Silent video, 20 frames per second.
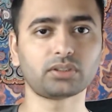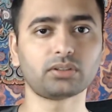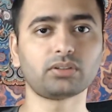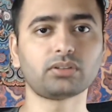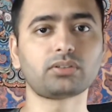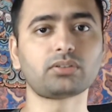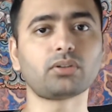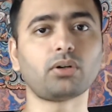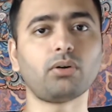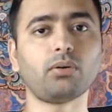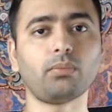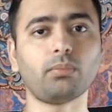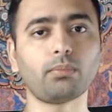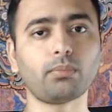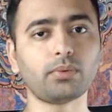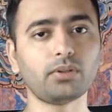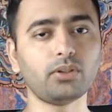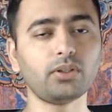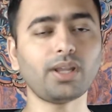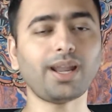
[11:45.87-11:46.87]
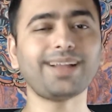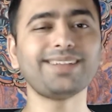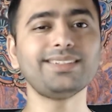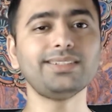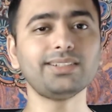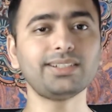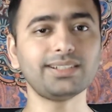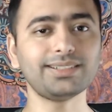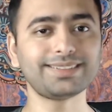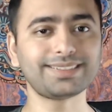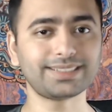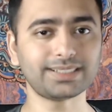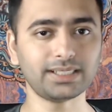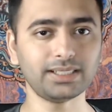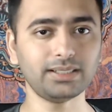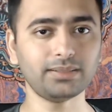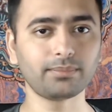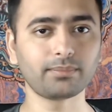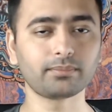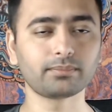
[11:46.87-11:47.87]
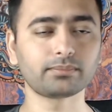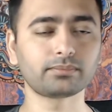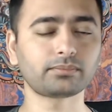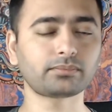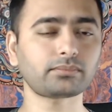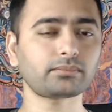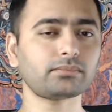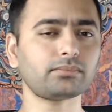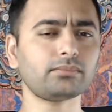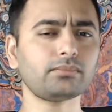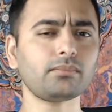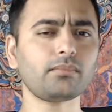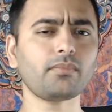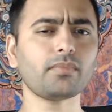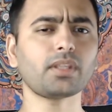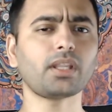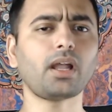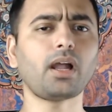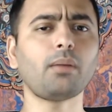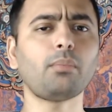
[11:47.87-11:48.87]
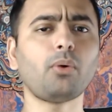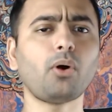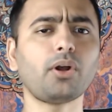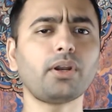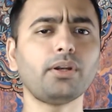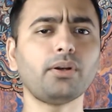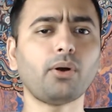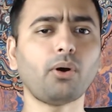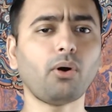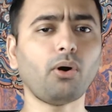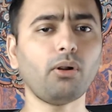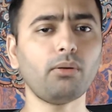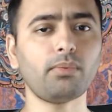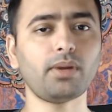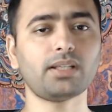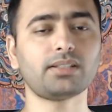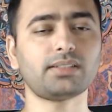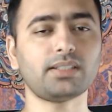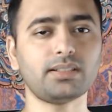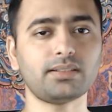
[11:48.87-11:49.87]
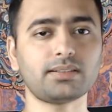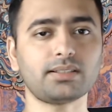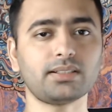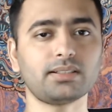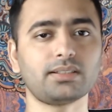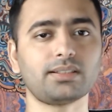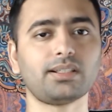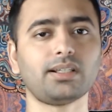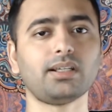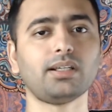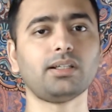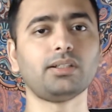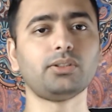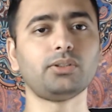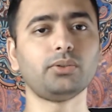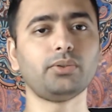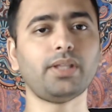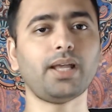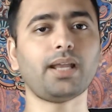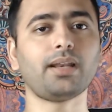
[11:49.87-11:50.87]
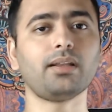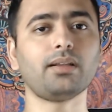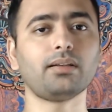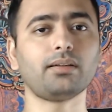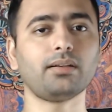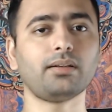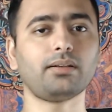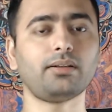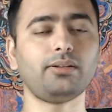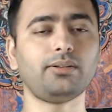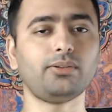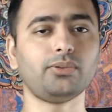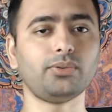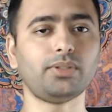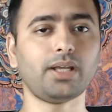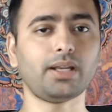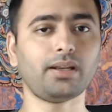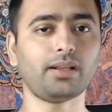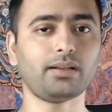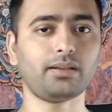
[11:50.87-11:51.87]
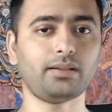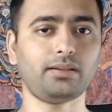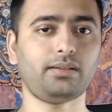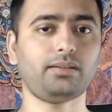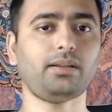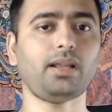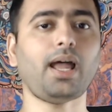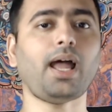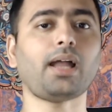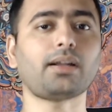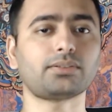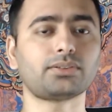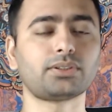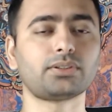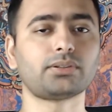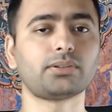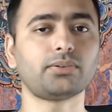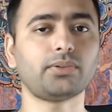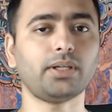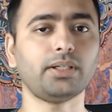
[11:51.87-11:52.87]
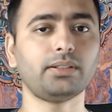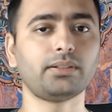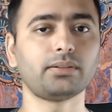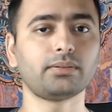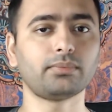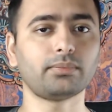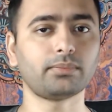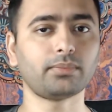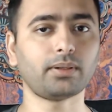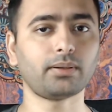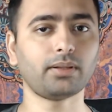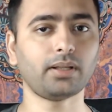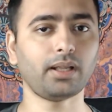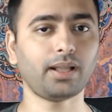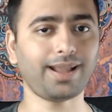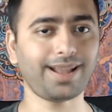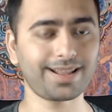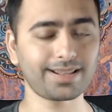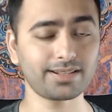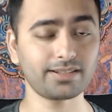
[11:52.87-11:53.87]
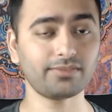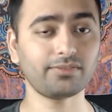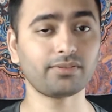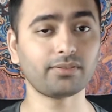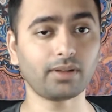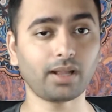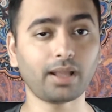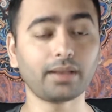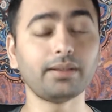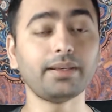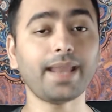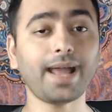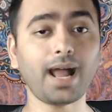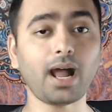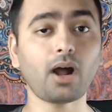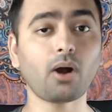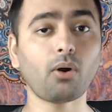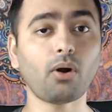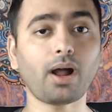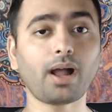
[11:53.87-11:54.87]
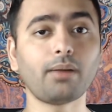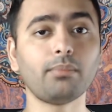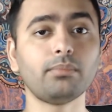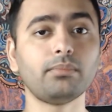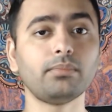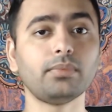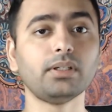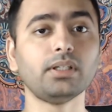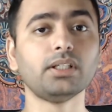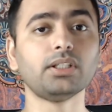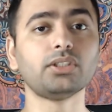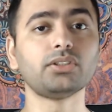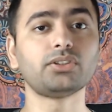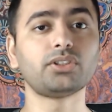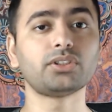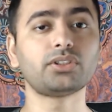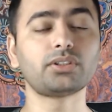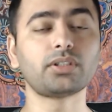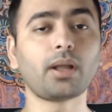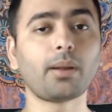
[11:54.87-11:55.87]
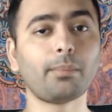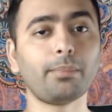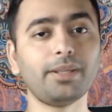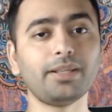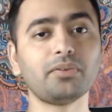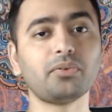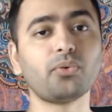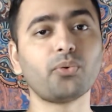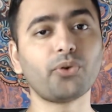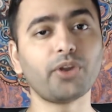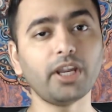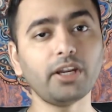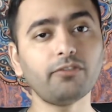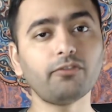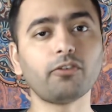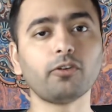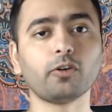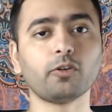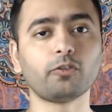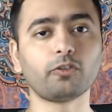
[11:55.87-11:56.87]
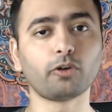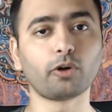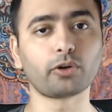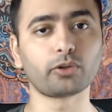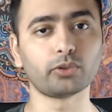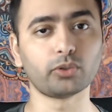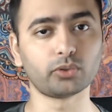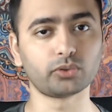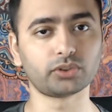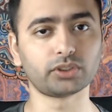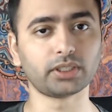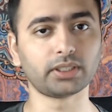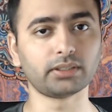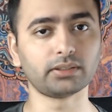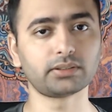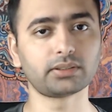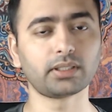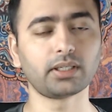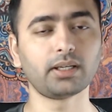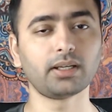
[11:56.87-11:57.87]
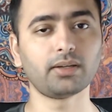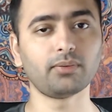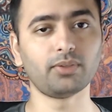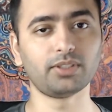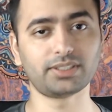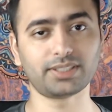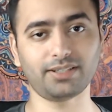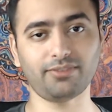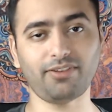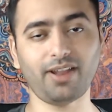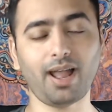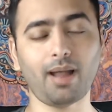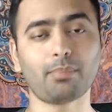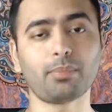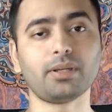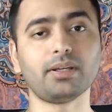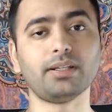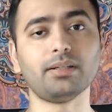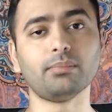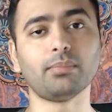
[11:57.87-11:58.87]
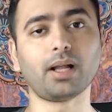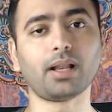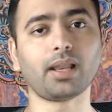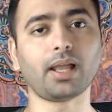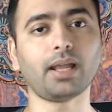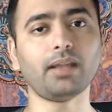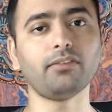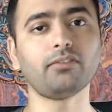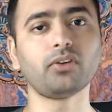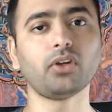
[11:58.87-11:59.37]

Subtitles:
So as you can see, I brought in all my senses to that act, right? And now I'm just being grateful for those things which have happened in my life.